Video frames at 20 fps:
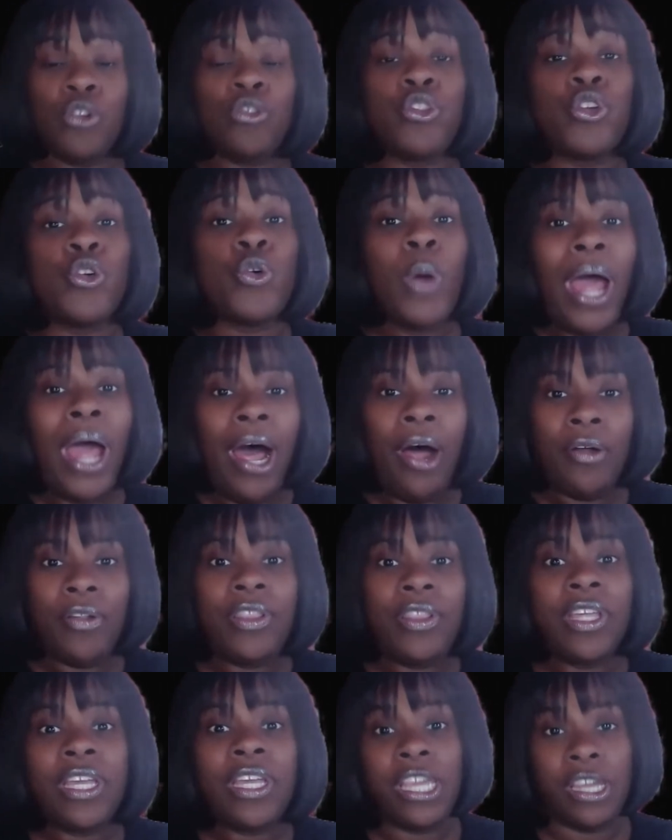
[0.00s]
throughout
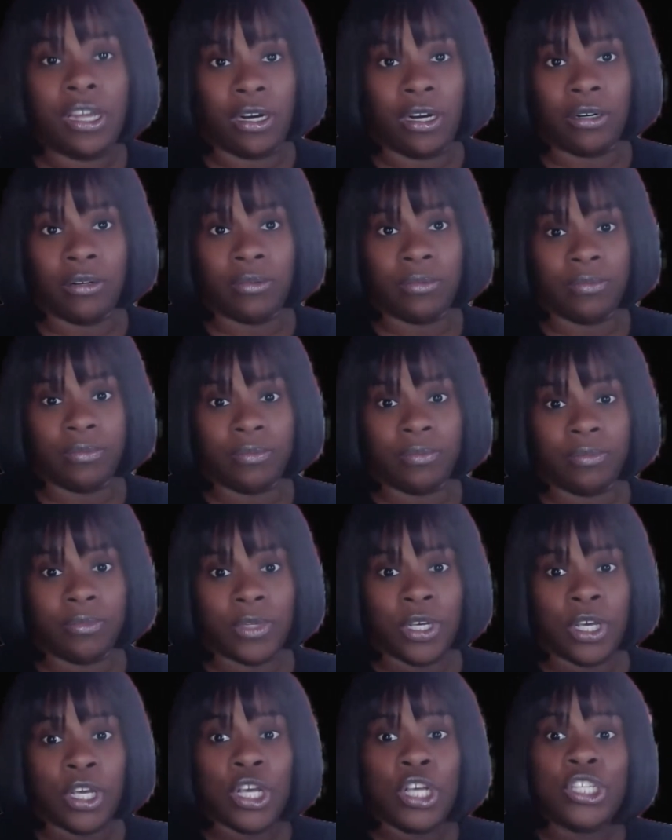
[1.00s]
the year,
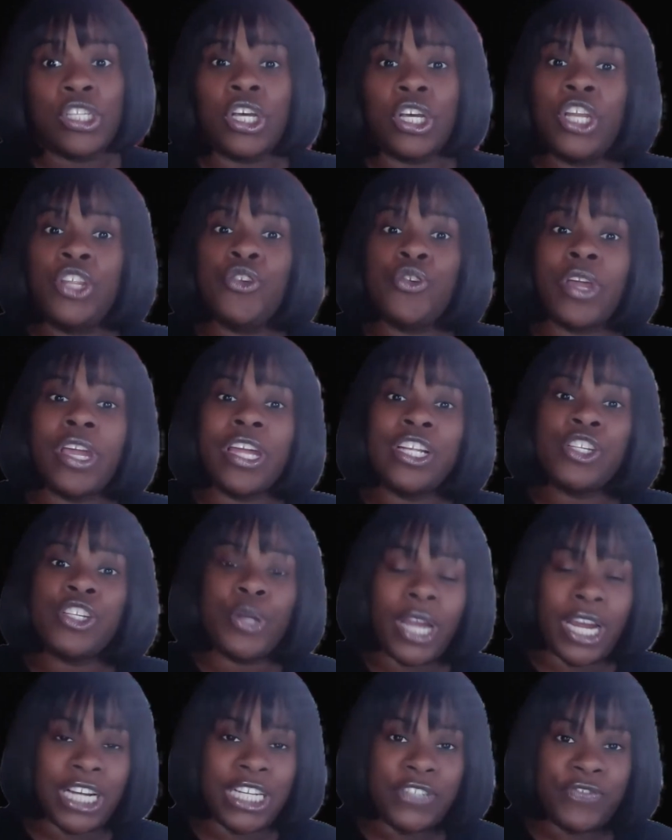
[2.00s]
so that you can
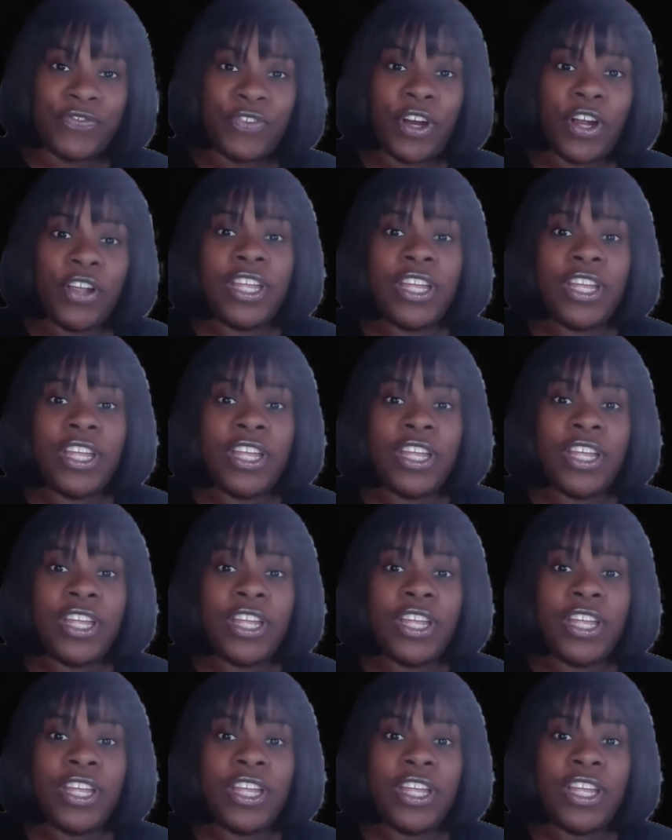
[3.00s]
transfer